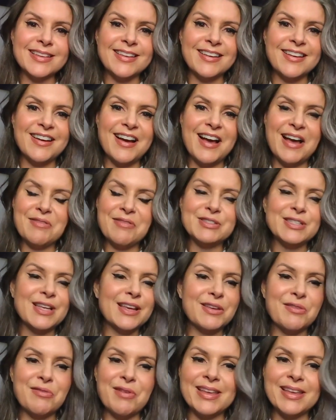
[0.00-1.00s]
And I will
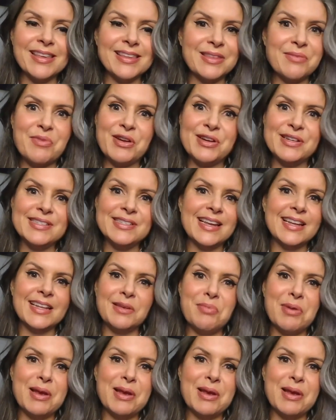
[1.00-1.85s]
tell you, I get them on a daily